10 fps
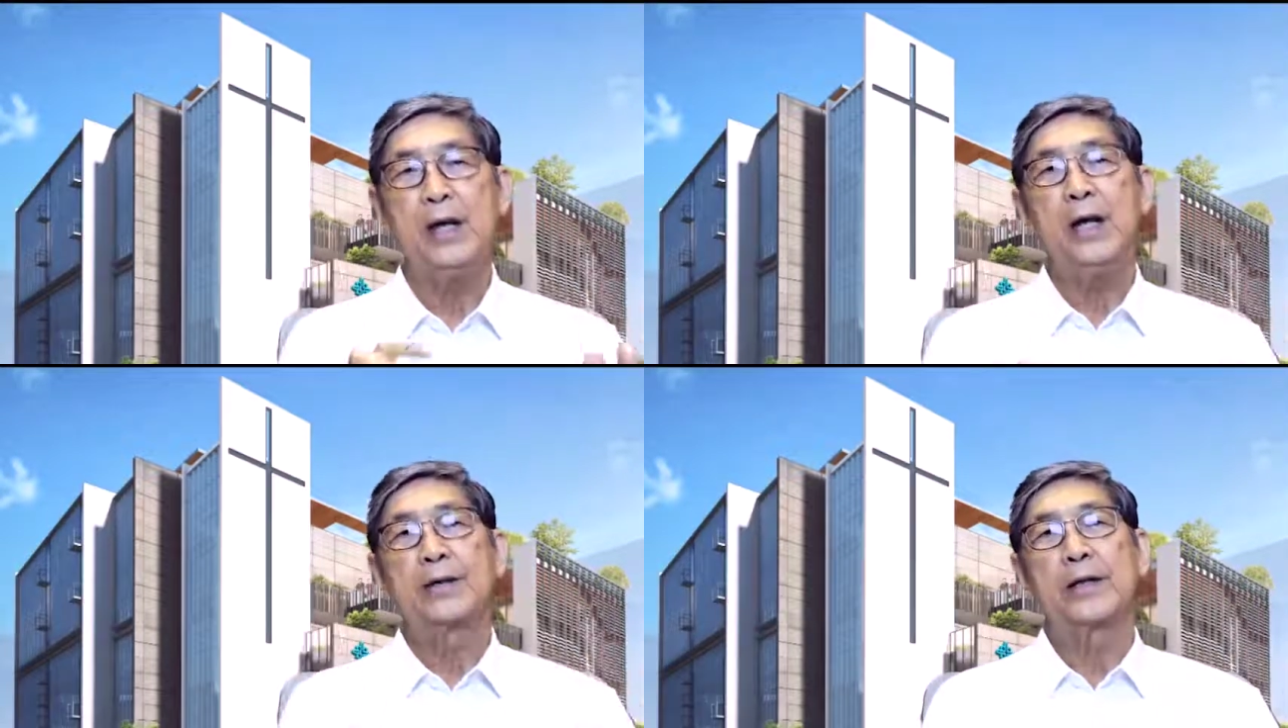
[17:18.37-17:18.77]

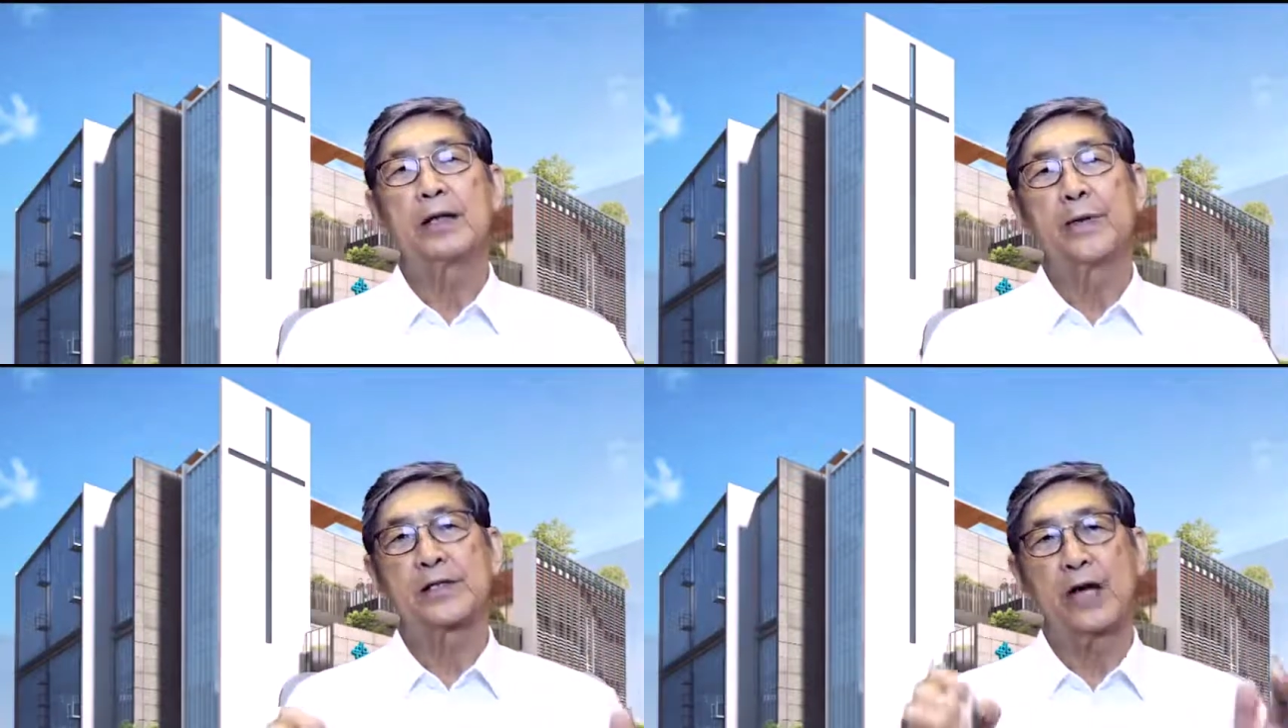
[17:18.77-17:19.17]
then he
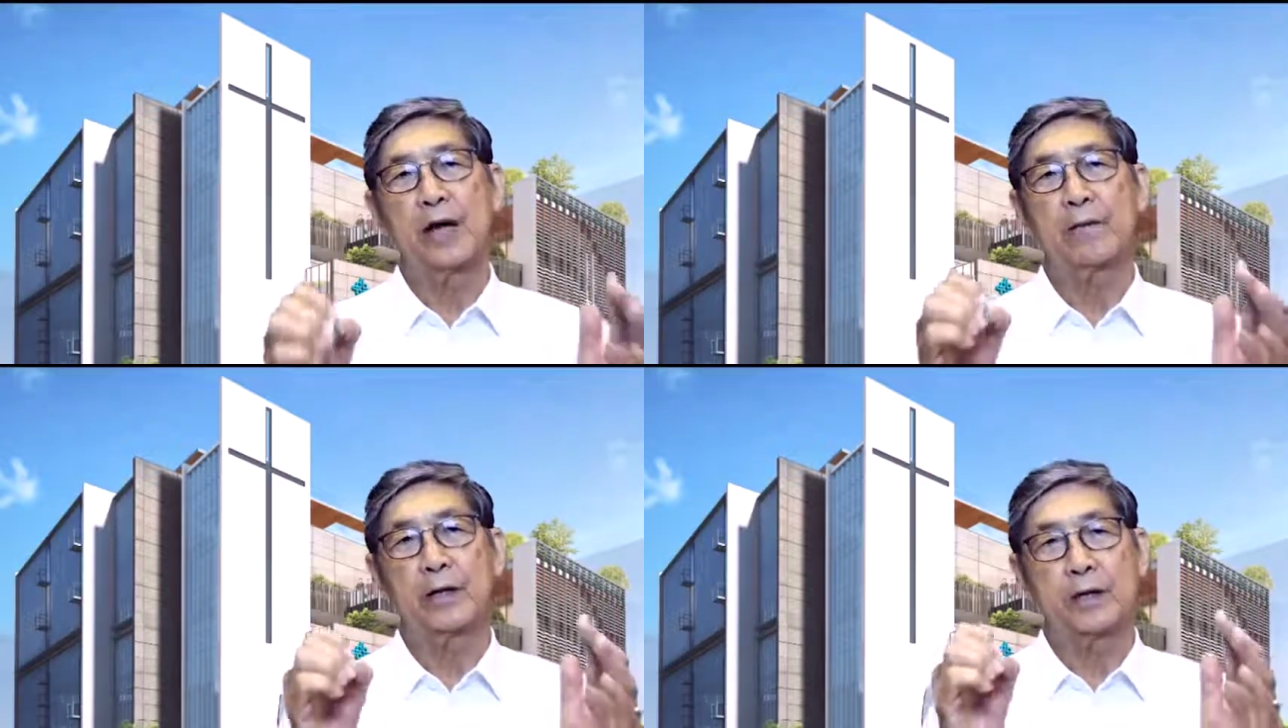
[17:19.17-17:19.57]
makes
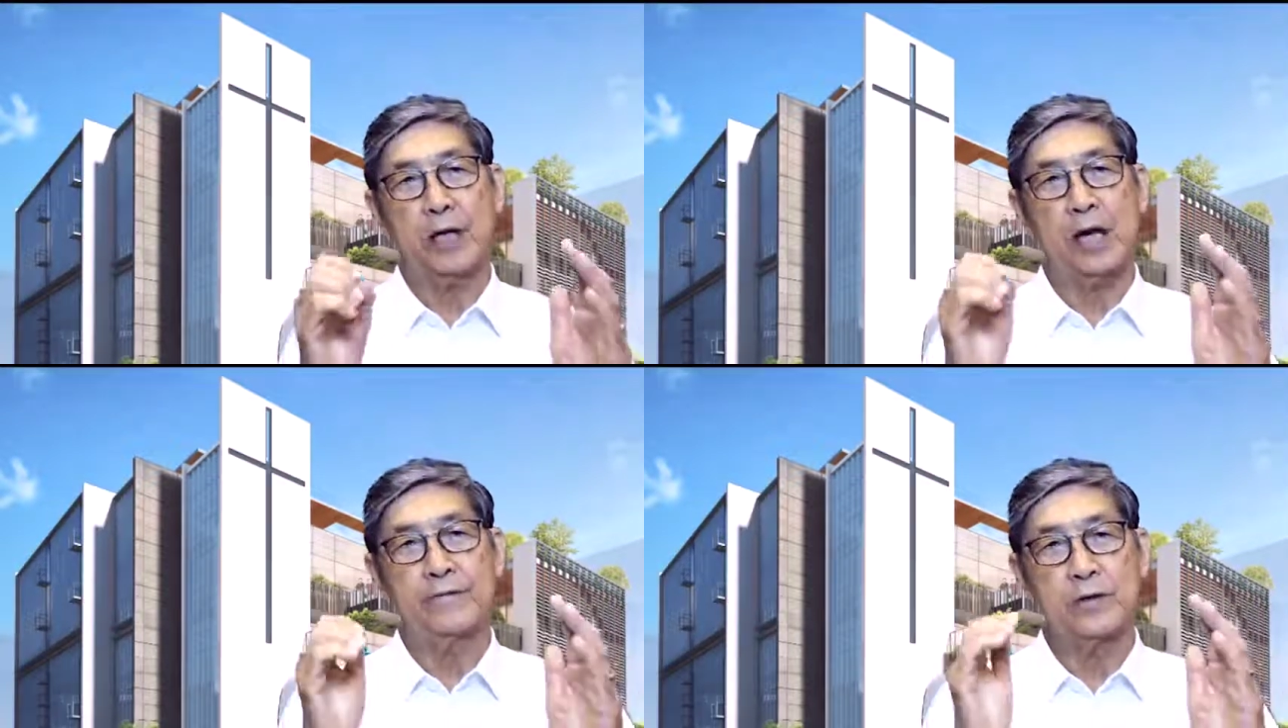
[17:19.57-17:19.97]
a
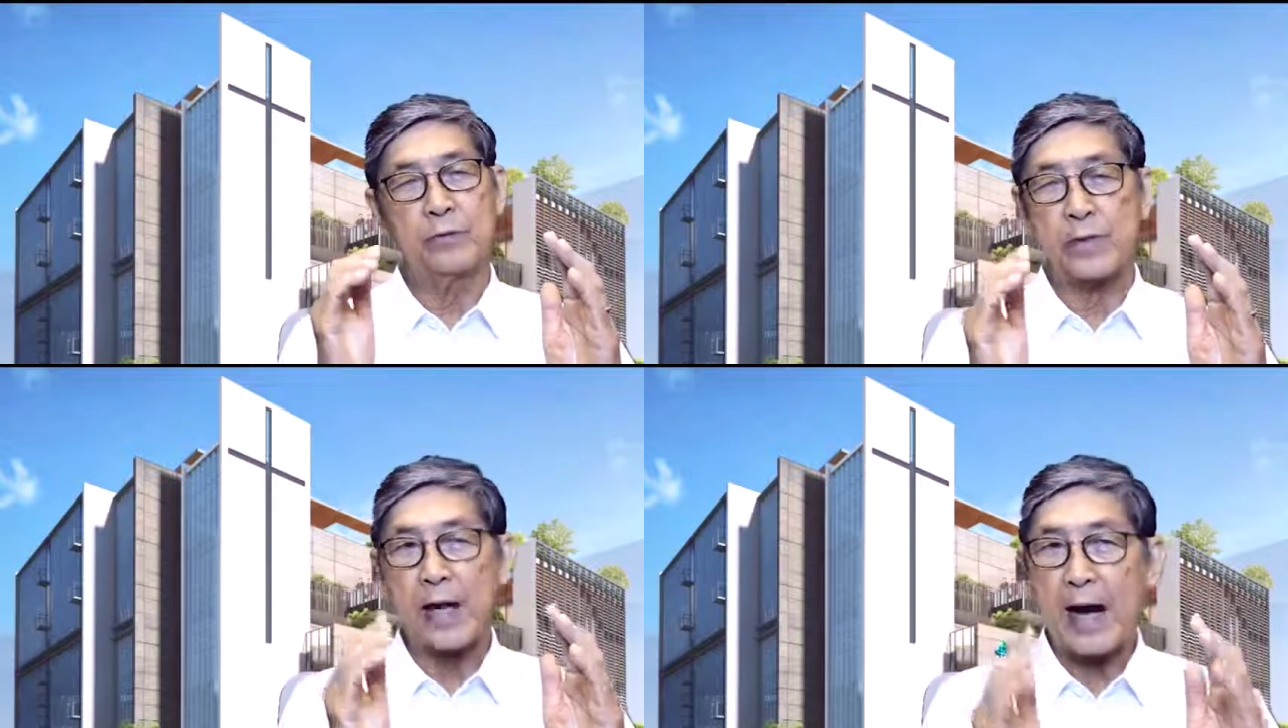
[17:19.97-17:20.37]
covenant
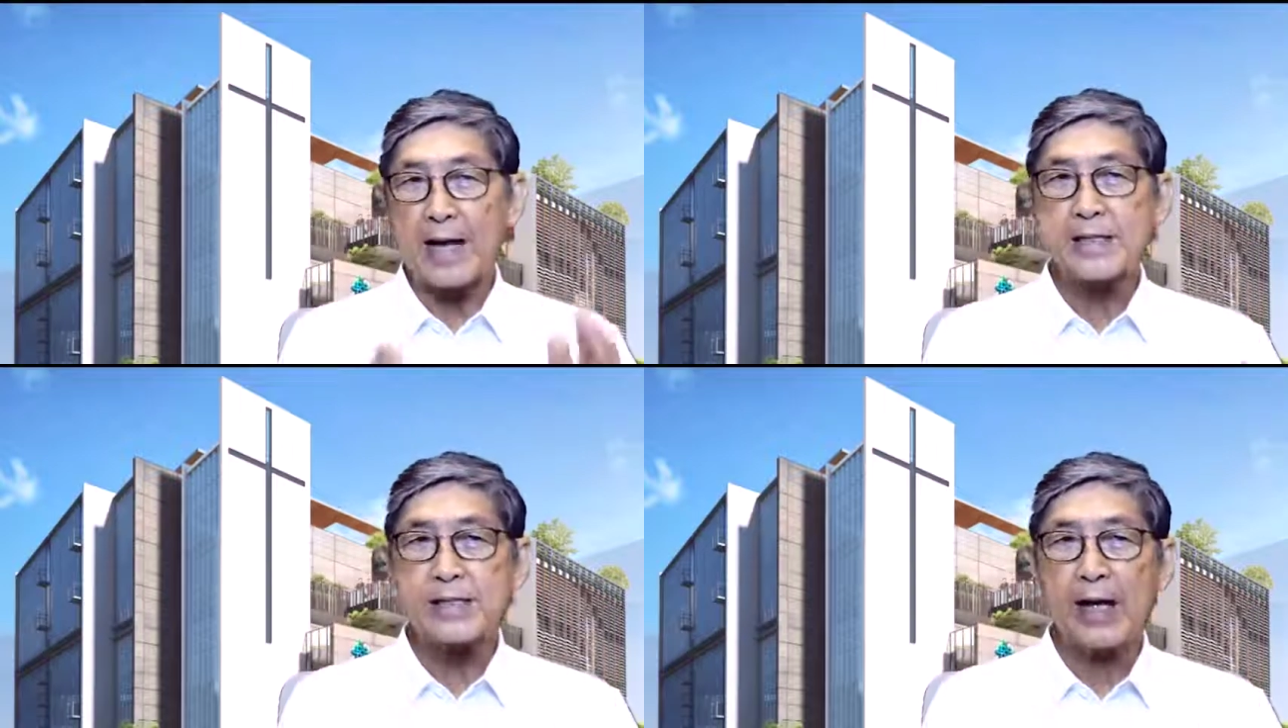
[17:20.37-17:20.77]
with
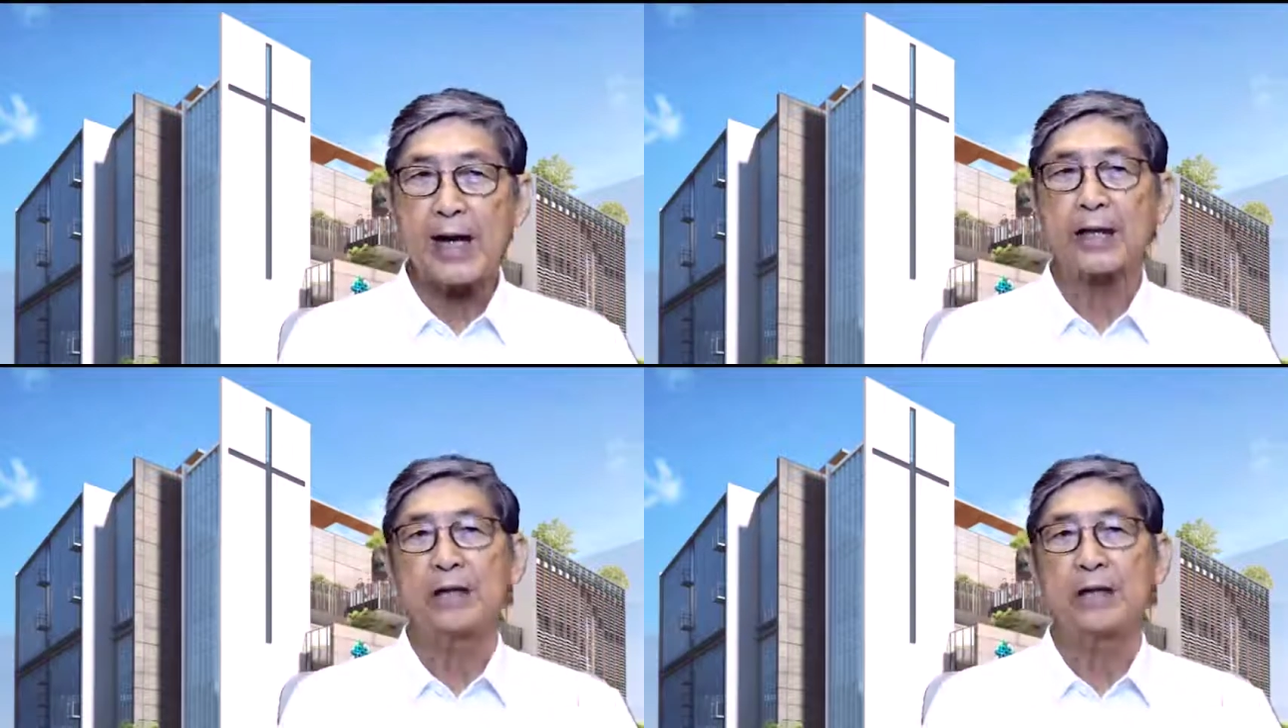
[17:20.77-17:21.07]
Isaac,